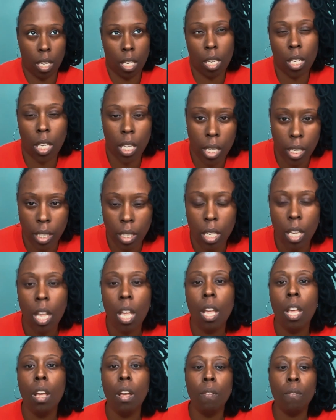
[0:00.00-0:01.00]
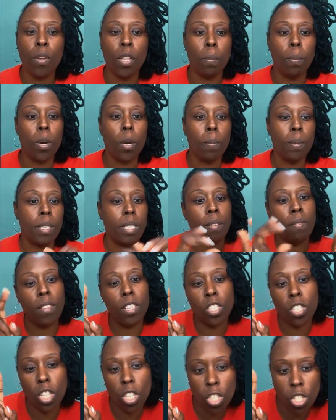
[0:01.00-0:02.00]
client for the purpose of
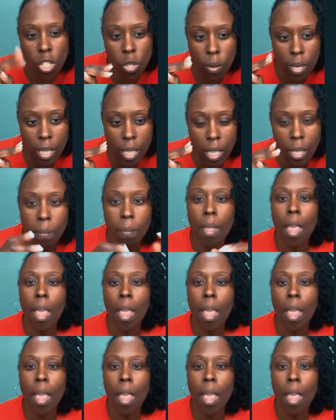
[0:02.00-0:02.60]
this training.